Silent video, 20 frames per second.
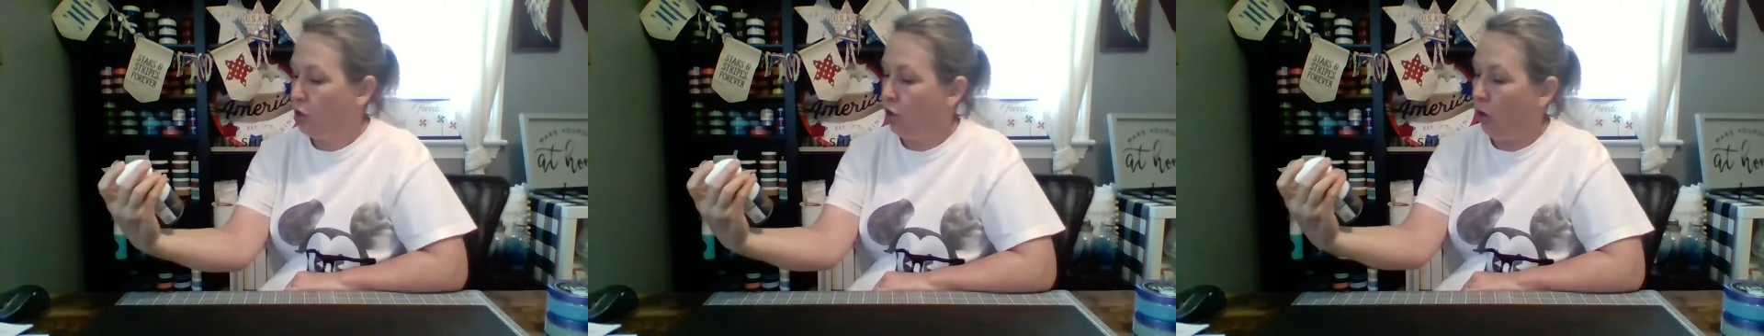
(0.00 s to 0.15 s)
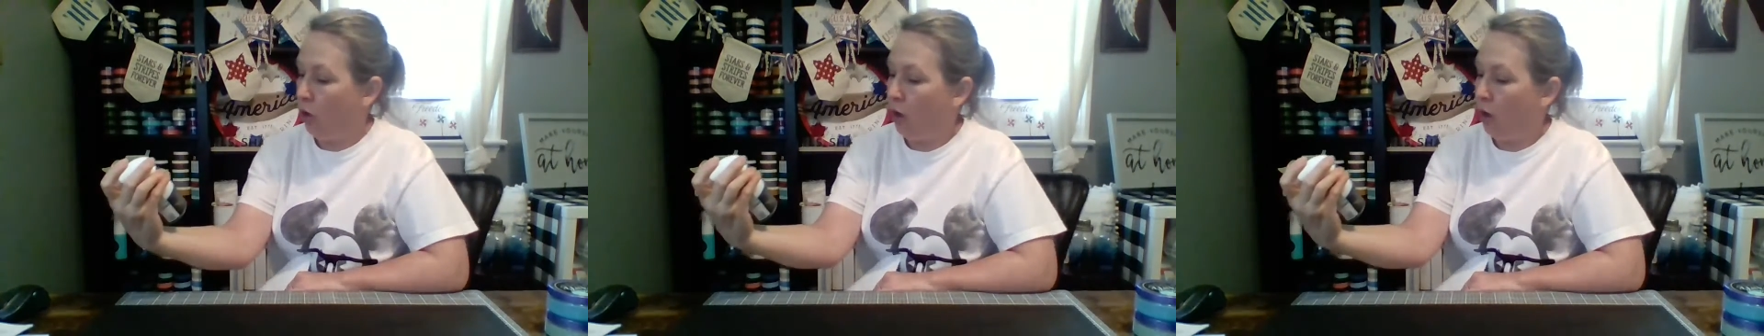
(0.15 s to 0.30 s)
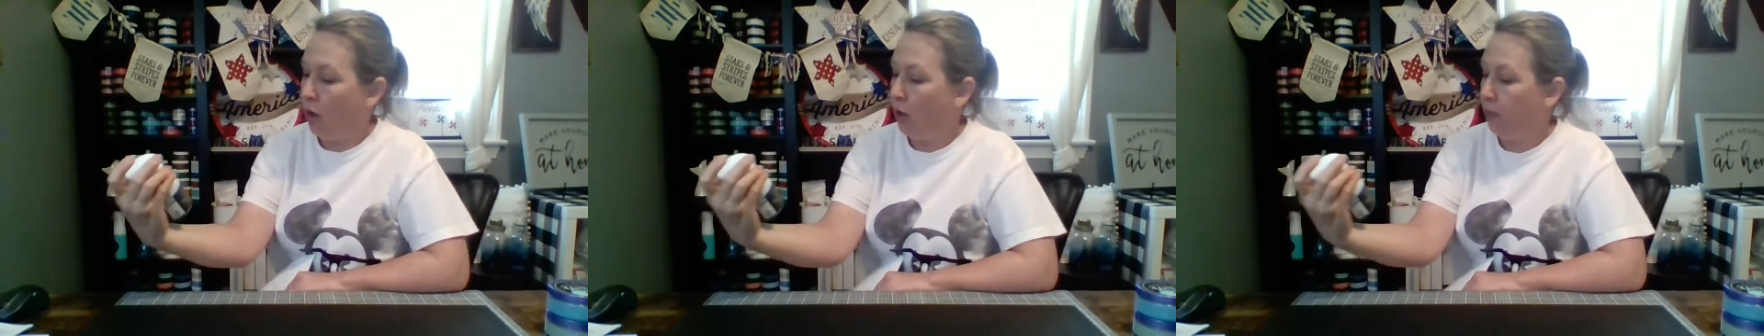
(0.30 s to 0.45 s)

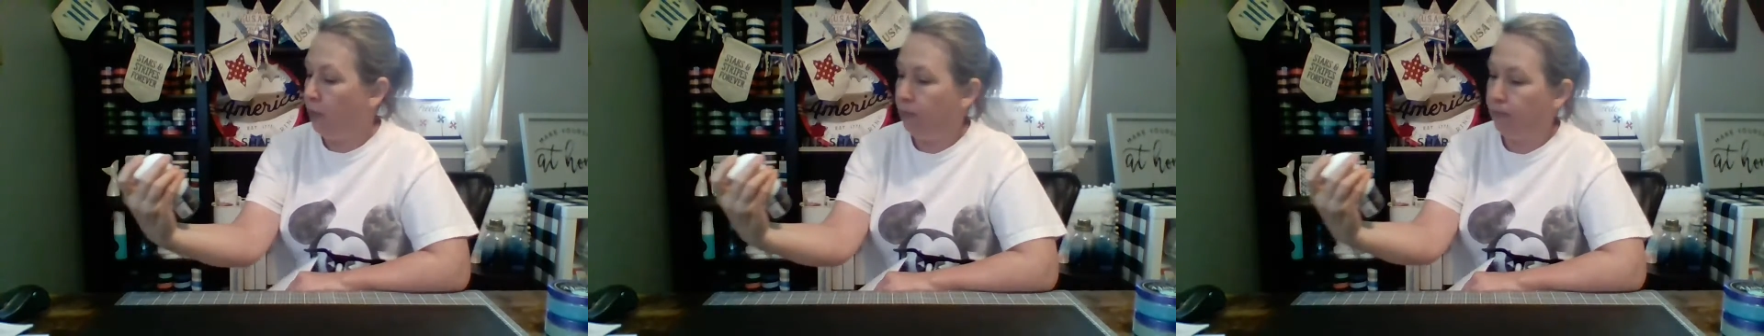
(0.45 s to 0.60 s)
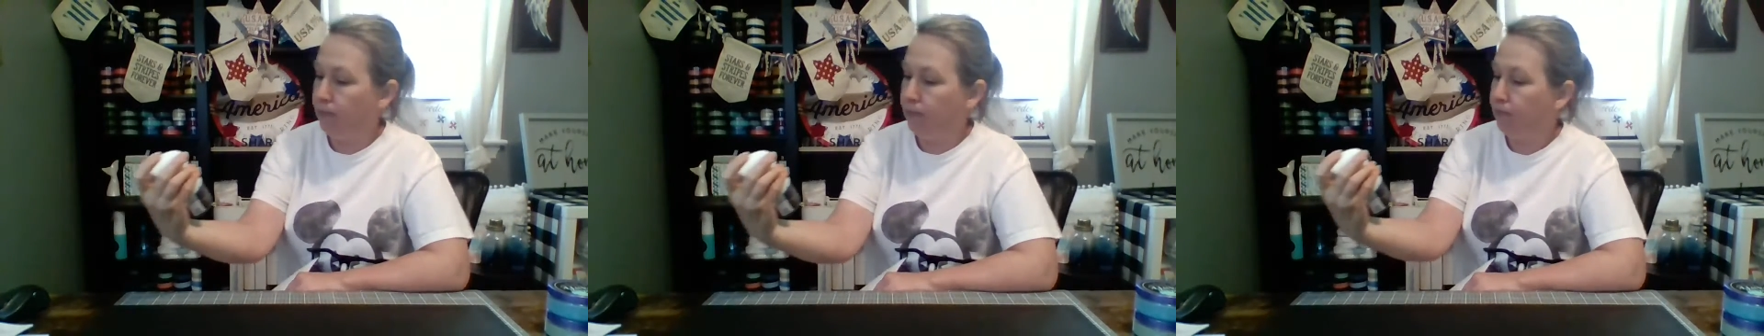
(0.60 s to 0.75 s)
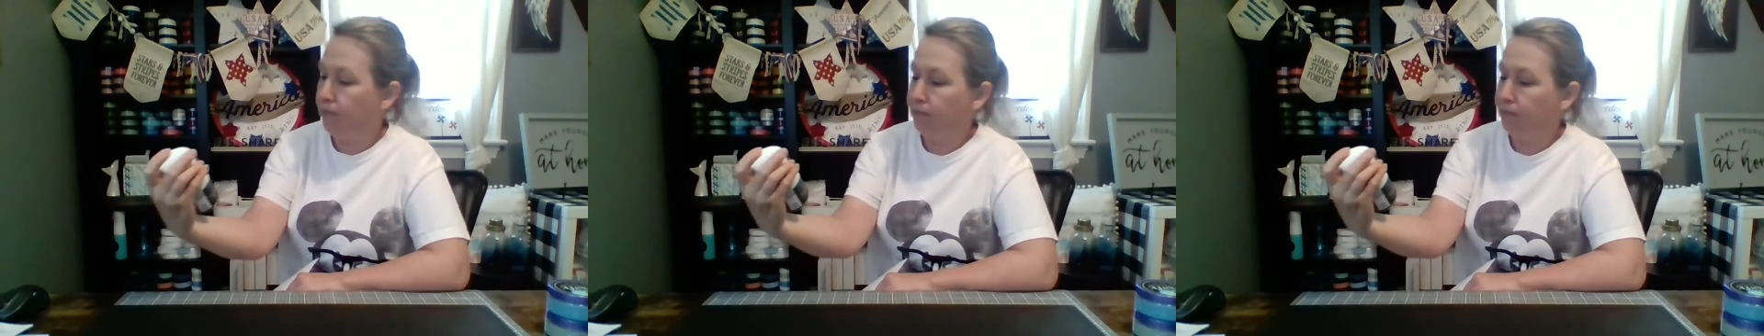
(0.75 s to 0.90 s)
chalk
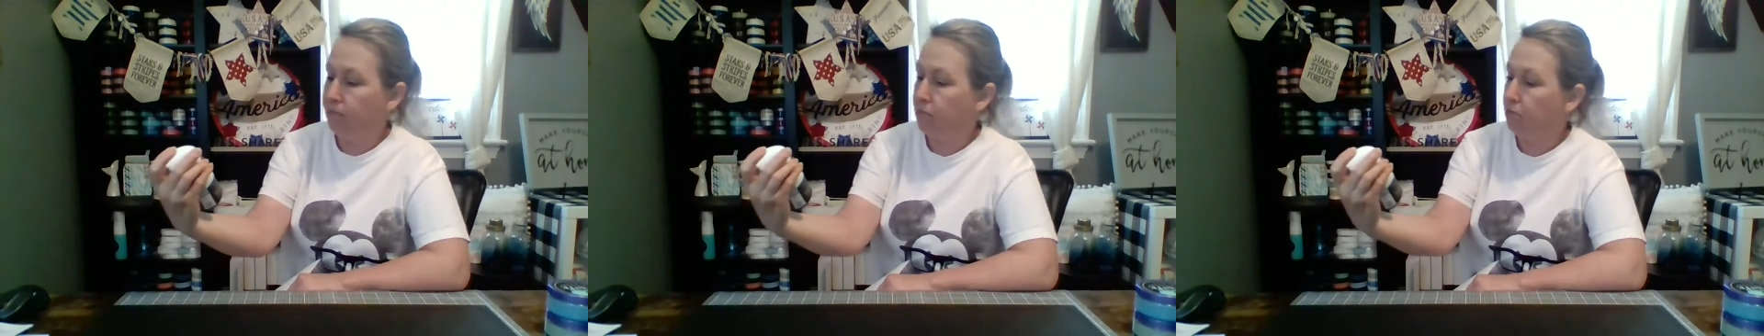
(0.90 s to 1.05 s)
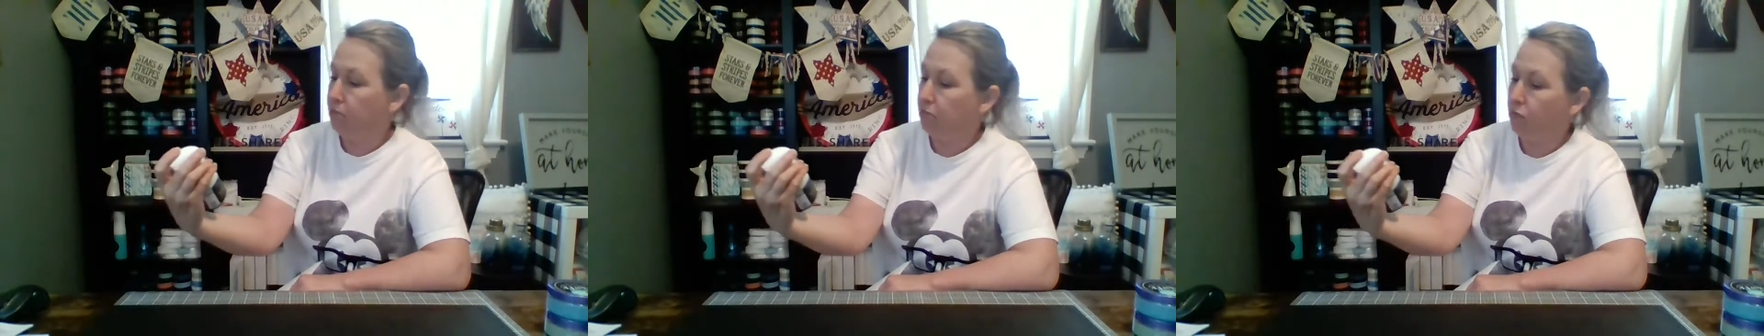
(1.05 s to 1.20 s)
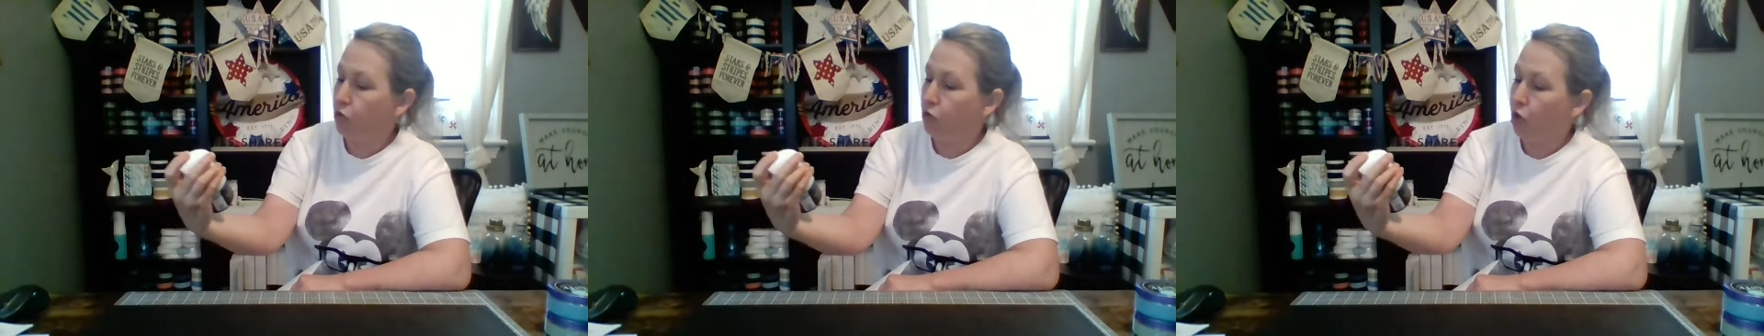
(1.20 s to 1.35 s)

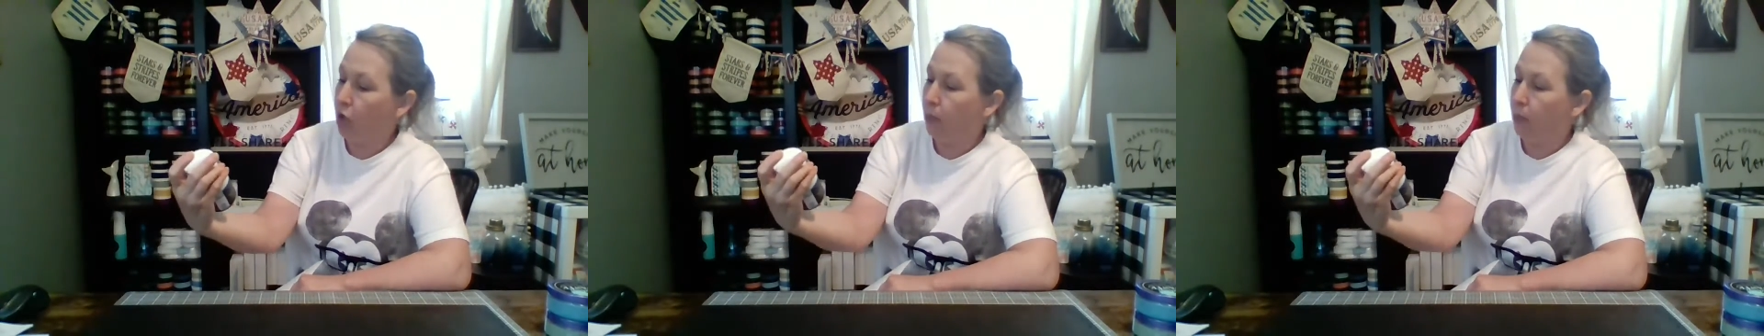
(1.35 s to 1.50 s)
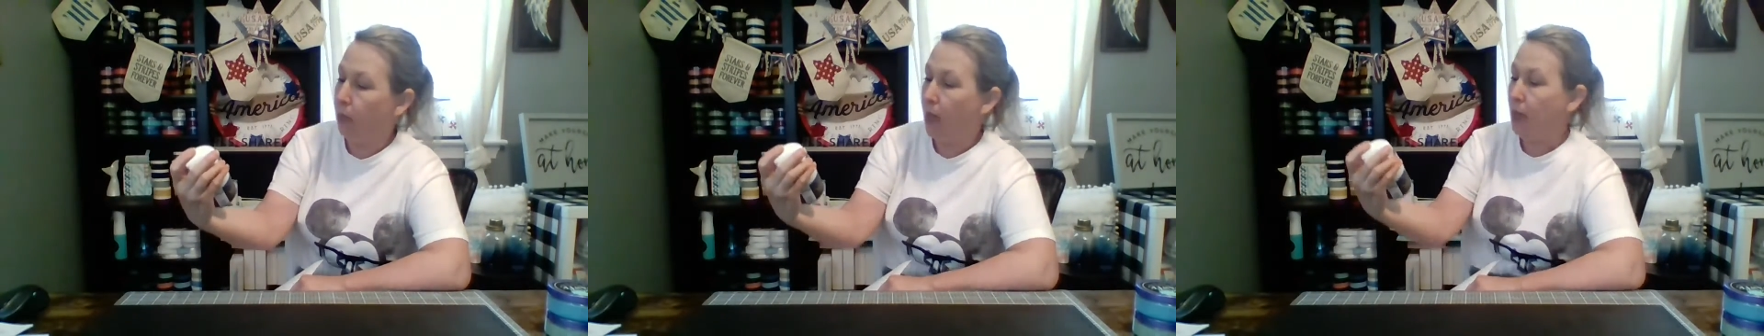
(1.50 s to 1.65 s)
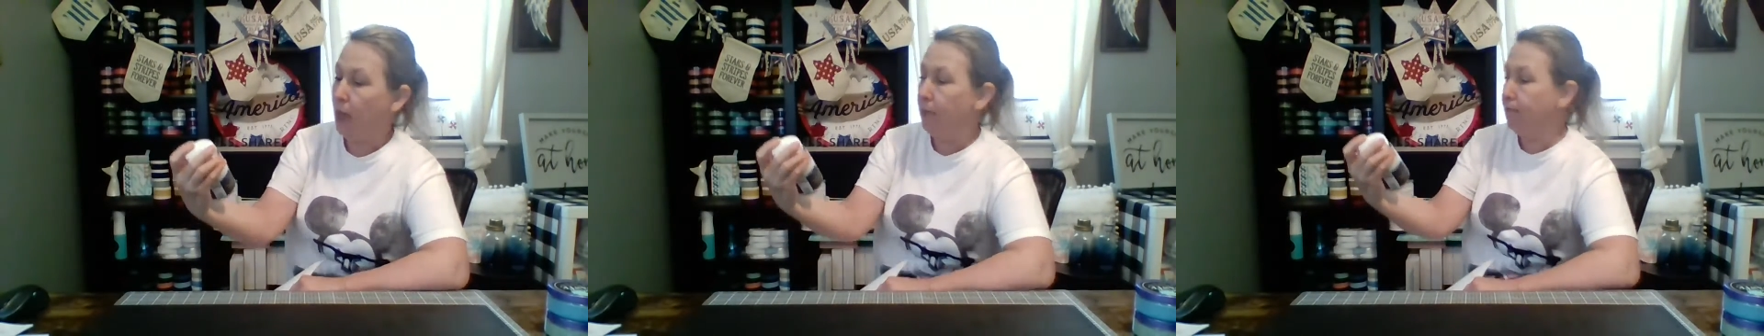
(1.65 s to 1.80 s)

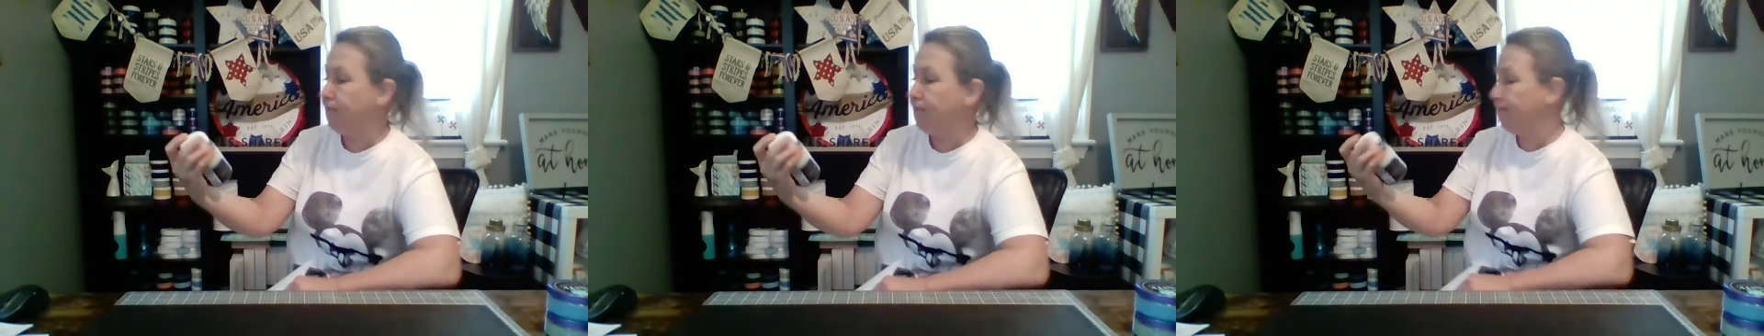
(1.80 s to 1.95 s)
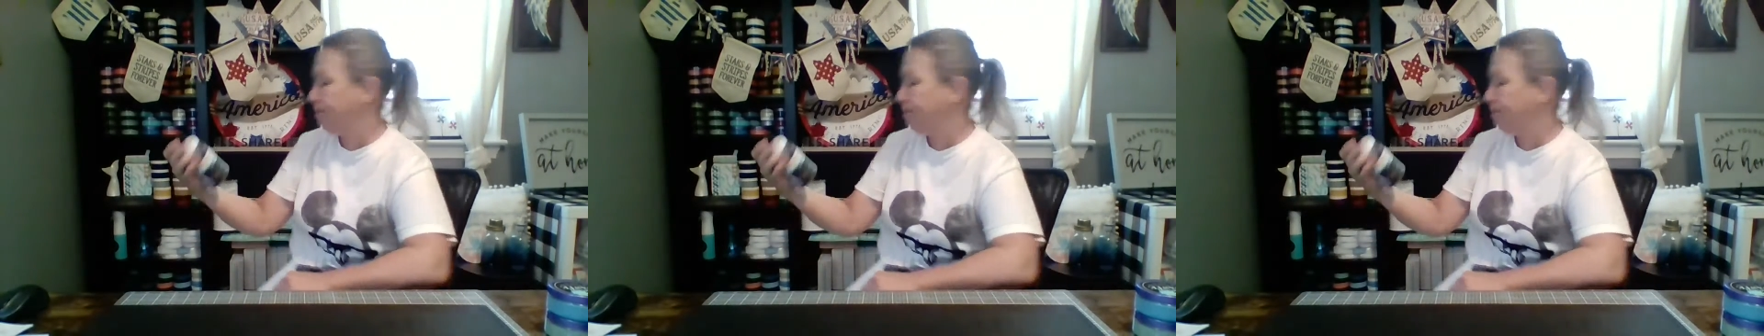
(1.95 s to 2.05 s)
paint.